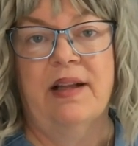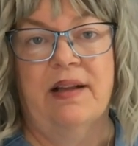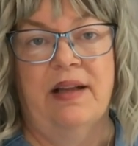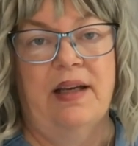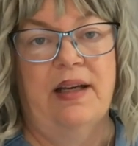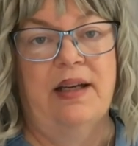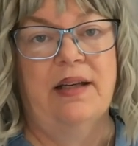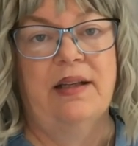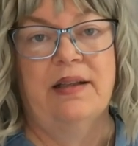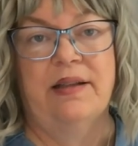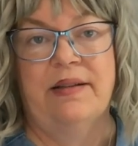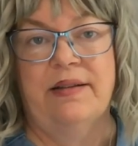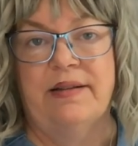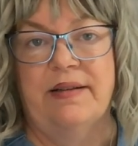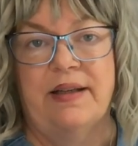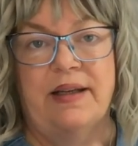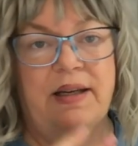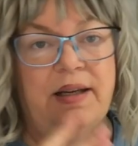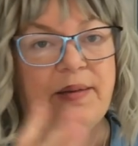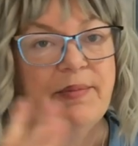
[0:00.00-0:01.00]
Like,
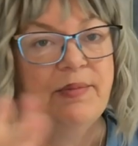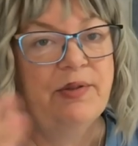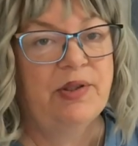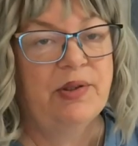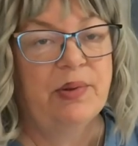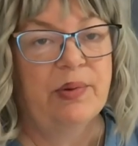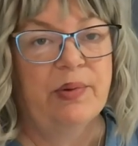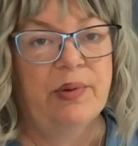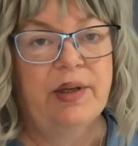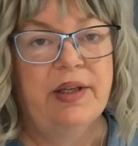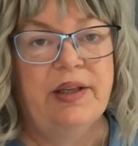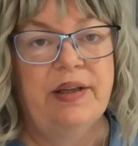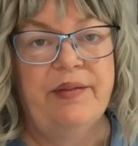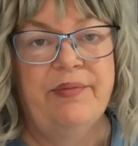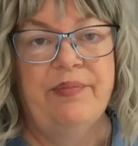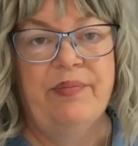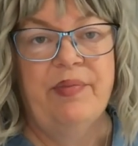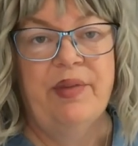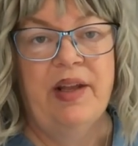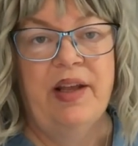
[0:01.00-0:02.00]
I'm sorry.
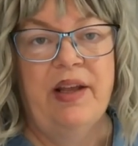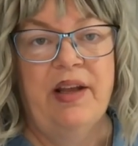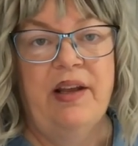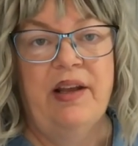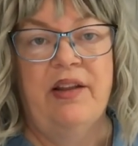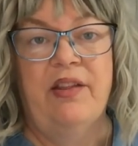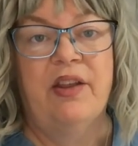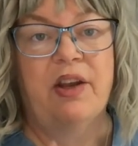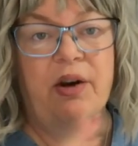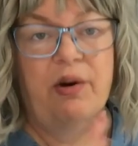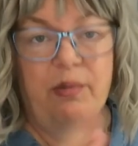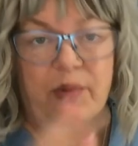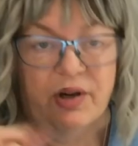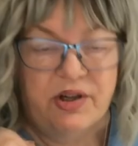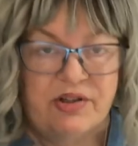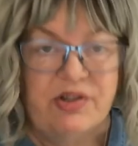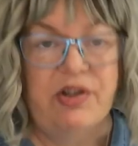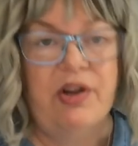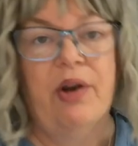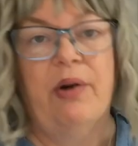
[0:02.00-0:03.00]
There
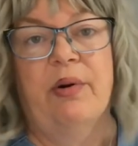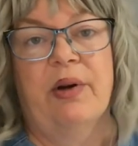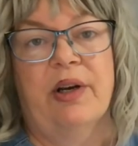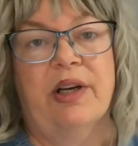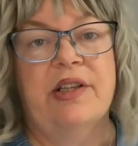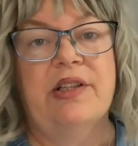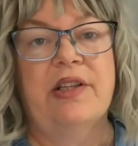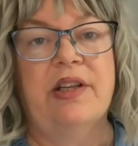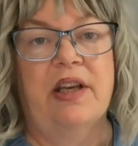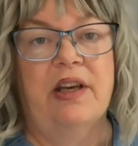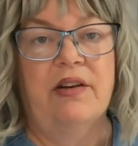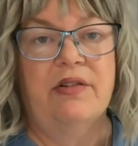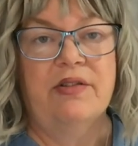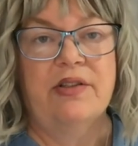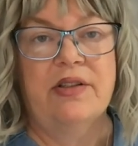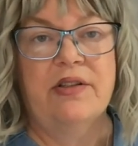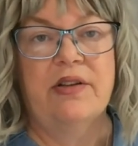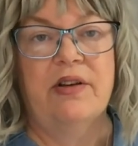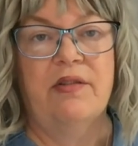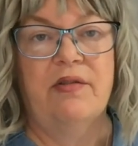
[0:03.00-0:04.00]
was no
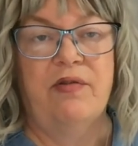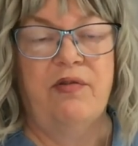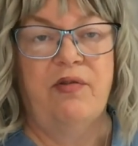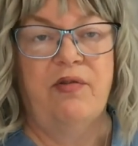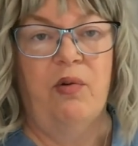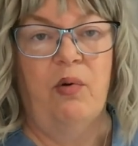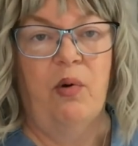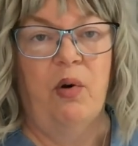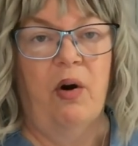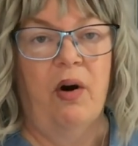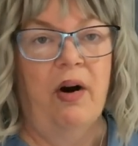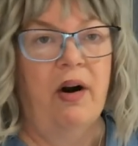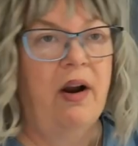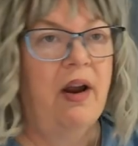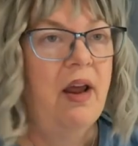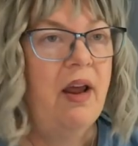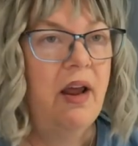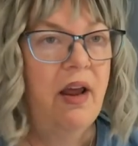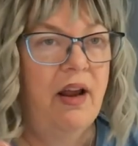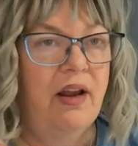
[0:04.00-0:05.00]
excuse for
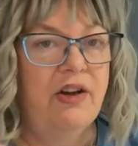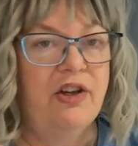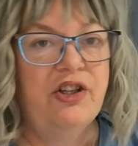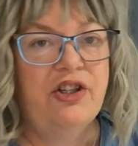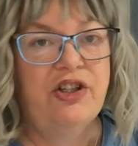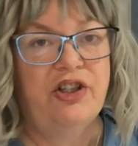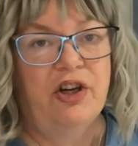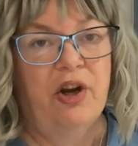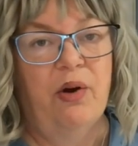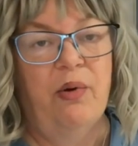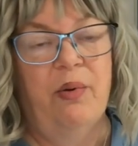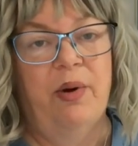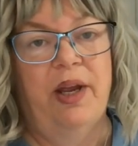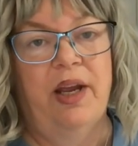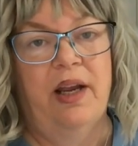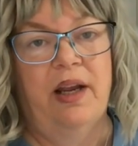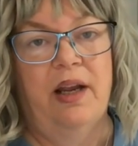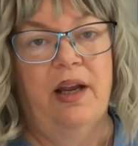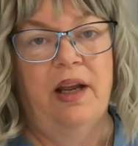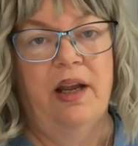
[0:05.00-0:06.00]

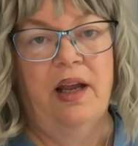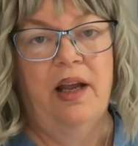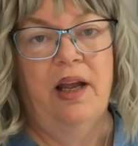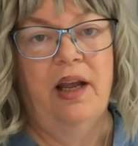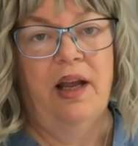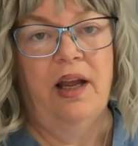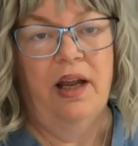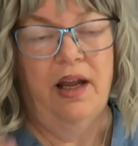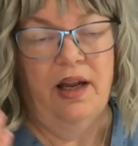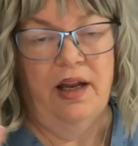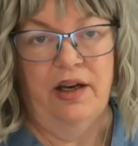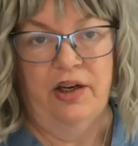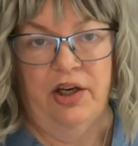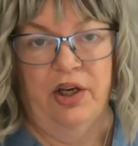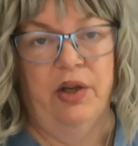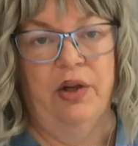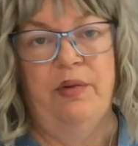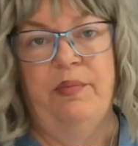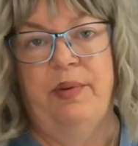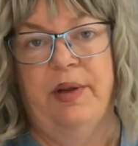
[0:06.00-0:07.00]
showing
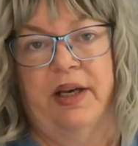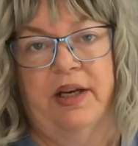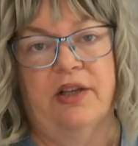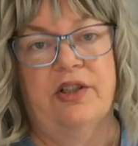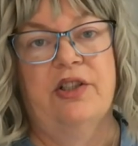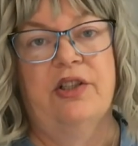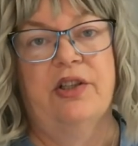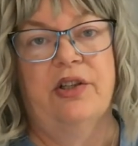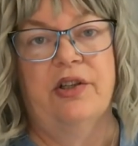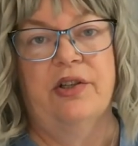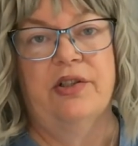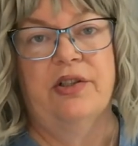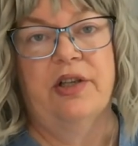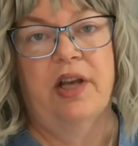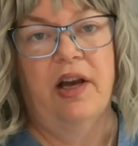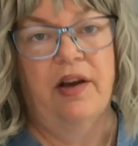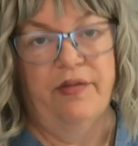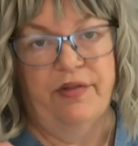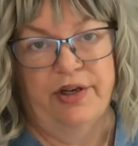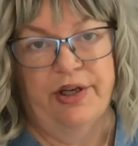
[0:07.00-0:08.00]
nude pictures
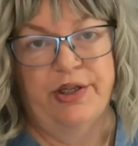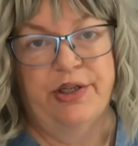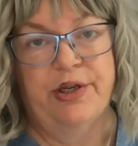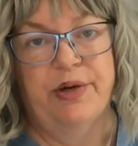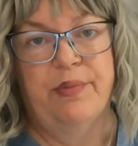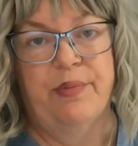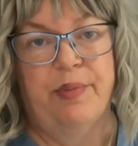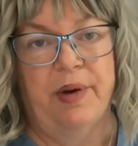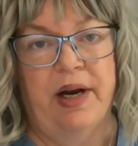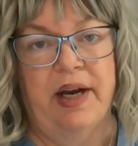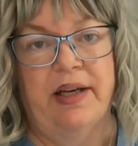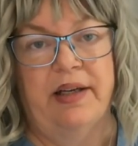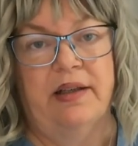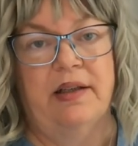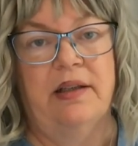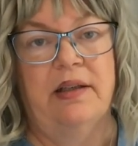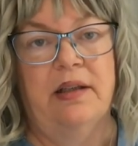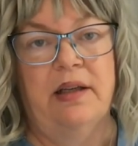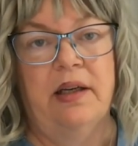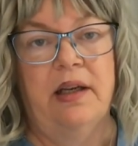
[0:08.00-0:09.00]
of Hunter
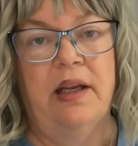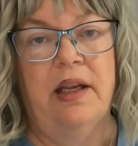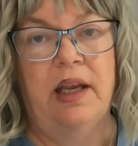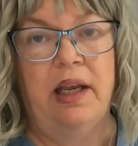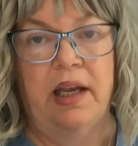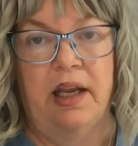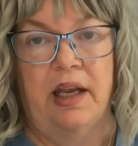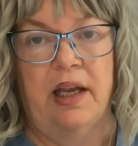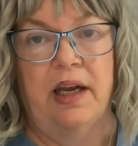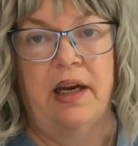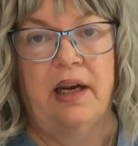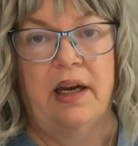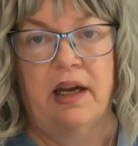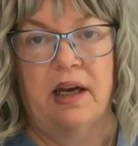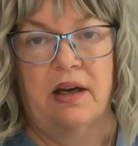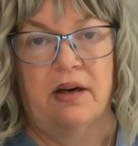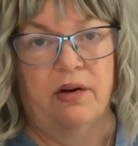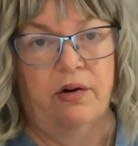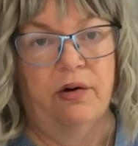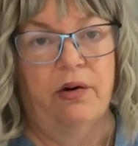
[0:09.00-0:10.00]
Biden in
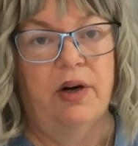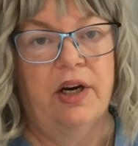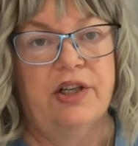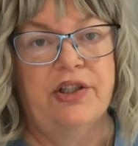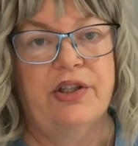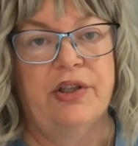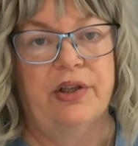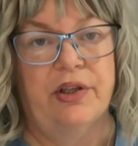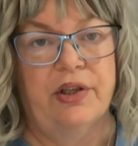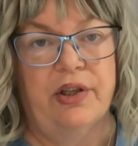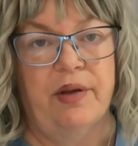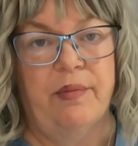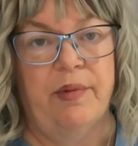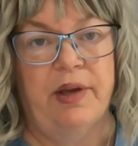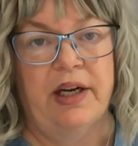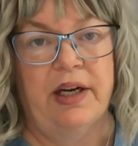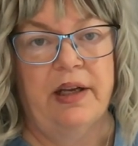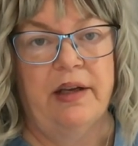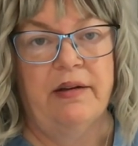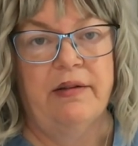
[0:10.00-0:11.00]
a congressional
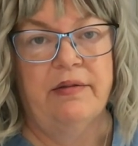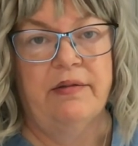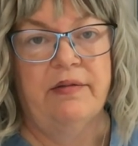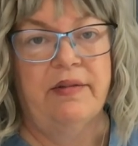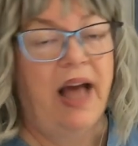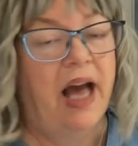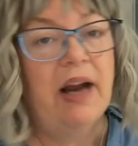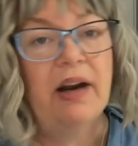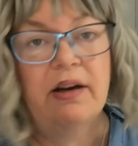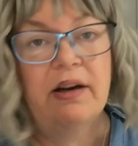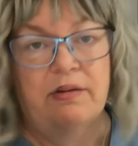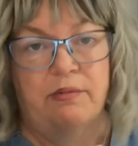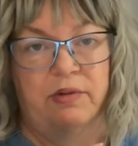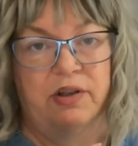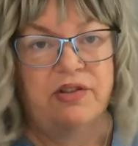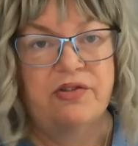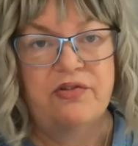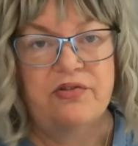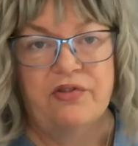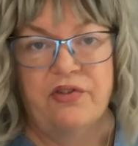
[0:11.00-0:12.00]
committee. That
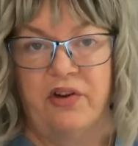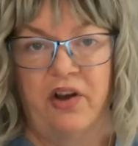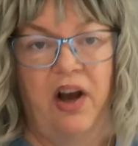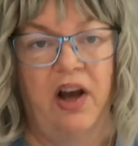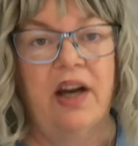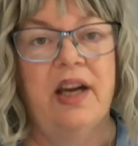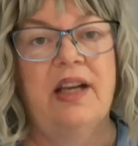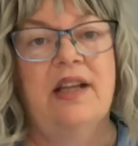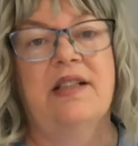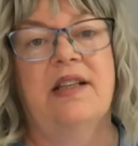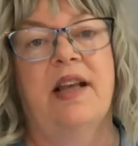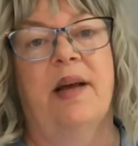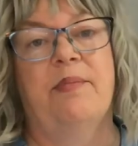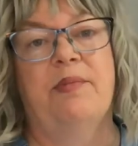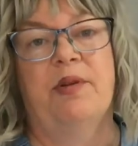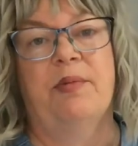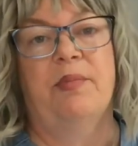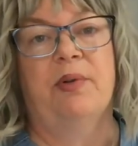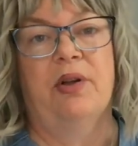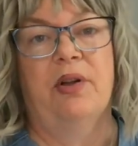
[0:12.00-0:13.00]
was
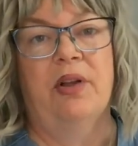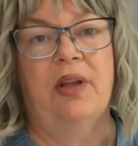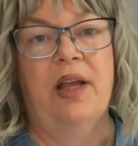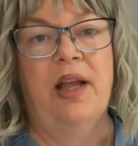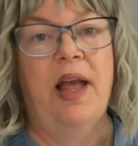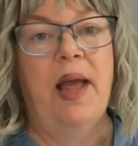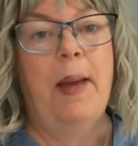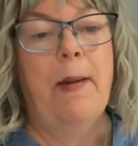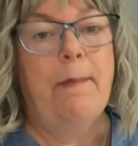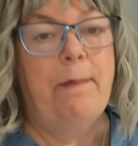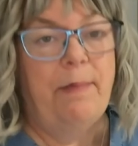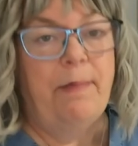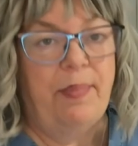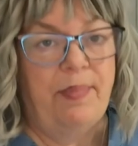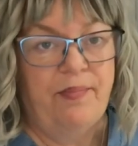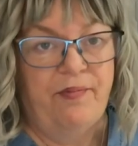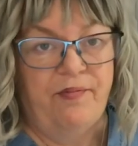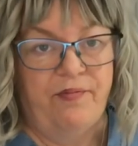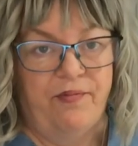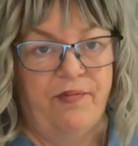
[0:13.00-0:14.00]
unacceptable,
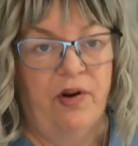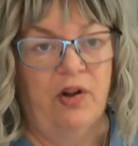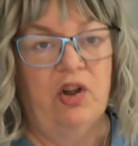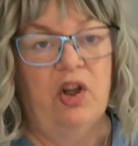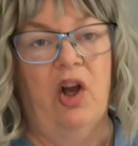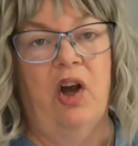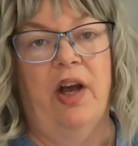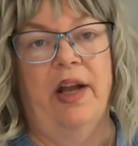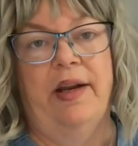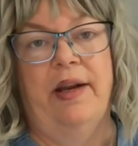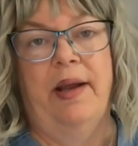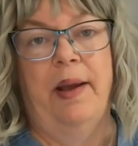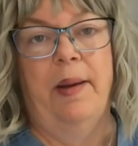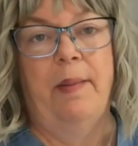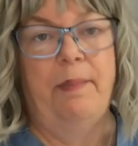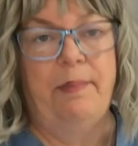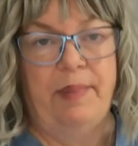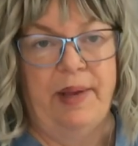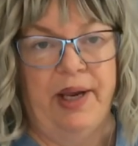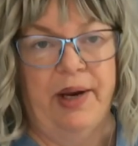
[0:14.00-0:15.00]
full-on,
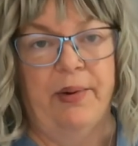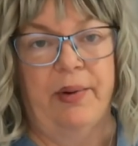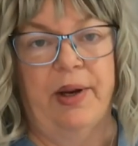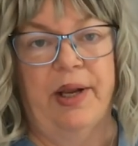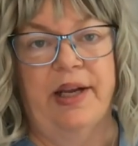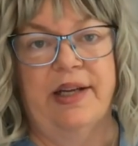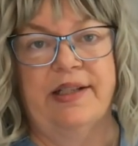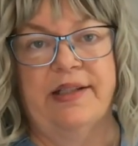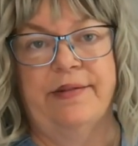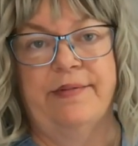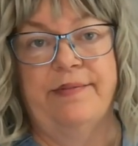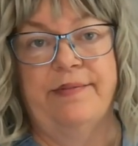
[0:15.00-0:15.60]
period.